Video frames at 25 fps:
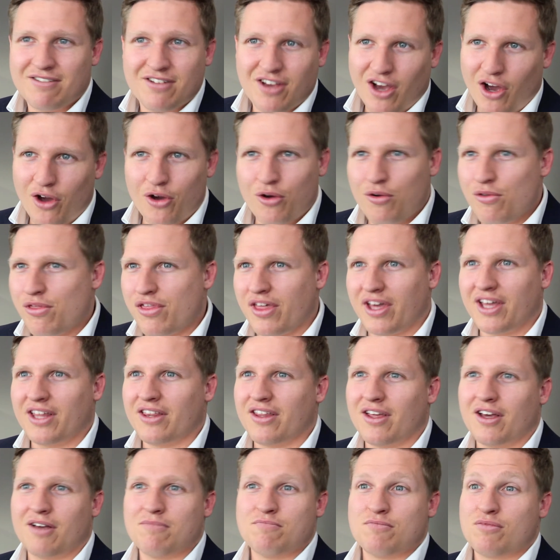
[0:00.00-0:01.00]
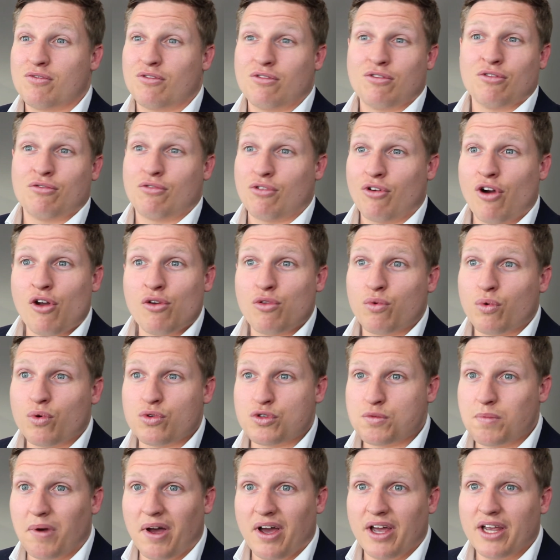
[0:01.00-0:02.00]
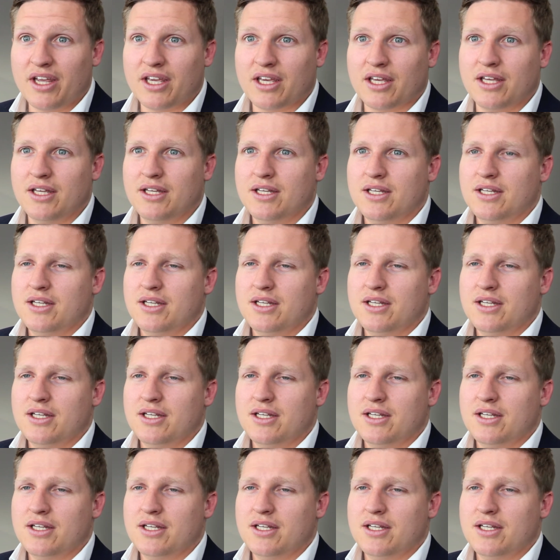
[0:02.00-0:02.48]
co think that the growth will spike.